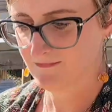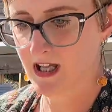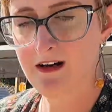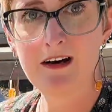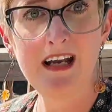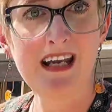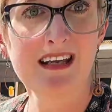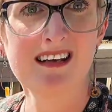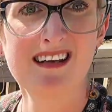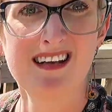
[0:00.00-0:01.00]
All right,
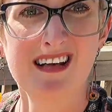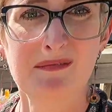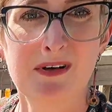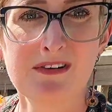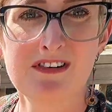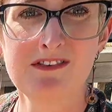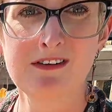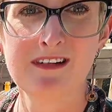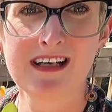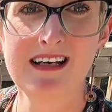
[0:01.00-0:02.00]
most of you
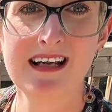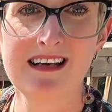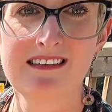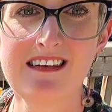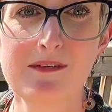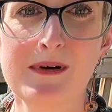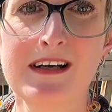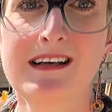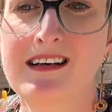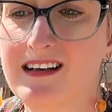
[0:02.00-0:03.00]
recognize this
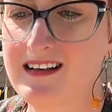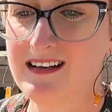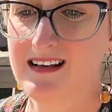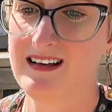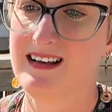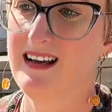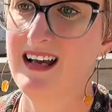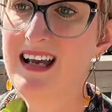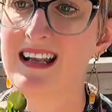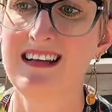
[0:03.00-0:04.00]
one,
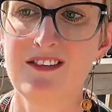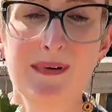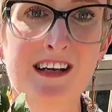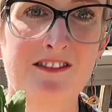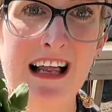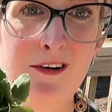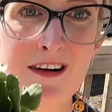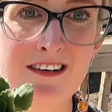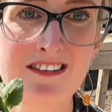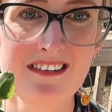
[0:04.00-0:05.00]
at least when it
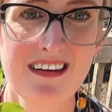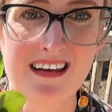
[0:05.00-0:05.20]
flowers.